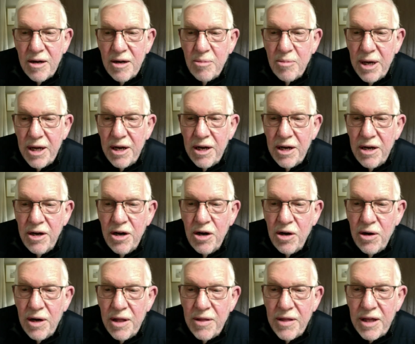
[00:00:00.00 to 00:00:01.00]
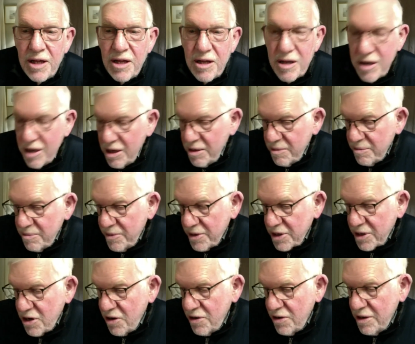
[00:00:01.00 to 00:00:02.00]
But no, I think uh,
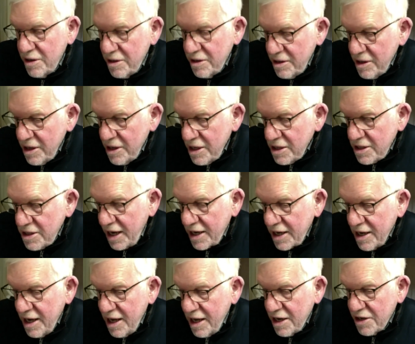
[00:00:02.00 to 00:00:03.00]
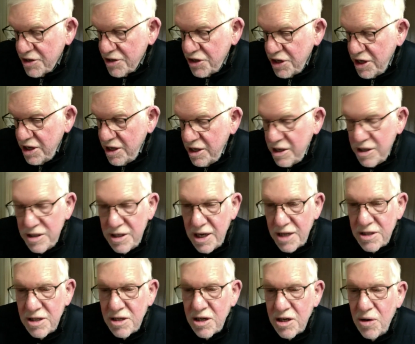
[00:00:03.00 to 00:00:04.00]
the current technology
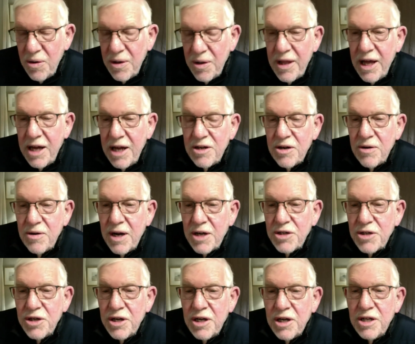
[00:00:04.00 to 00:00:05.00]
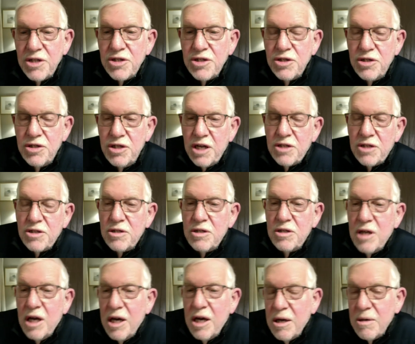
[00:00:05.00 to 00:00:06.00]
doesn't go in that direction. It's just
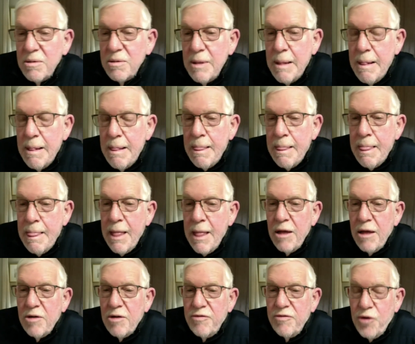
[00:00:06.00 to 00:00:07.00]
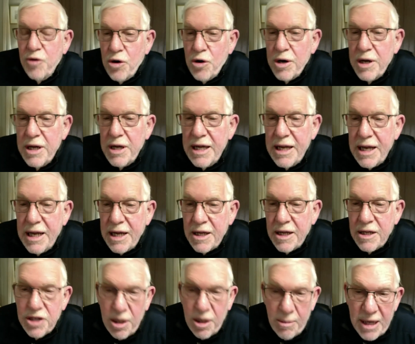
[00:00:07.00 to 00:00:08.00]
uh, for
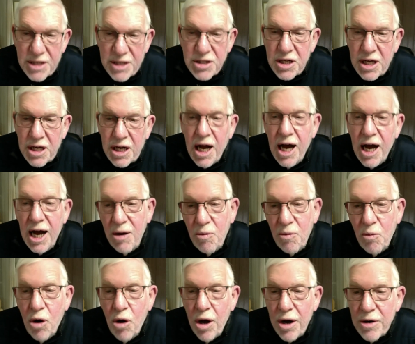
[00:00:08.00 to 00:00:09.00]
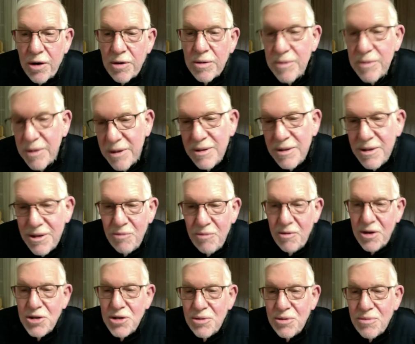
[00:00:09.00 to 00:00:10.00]
heating domestic hot water,
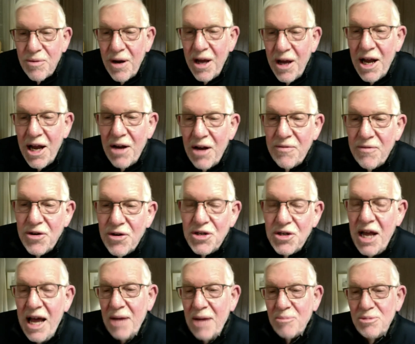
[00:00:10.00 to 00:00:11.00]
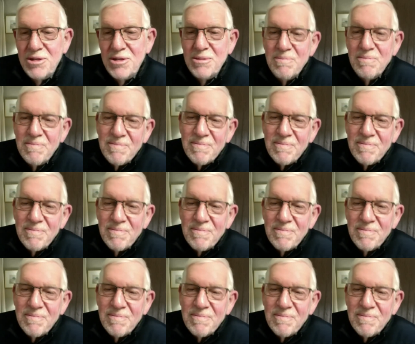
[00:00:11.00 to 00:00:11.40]
which you run out of your taps.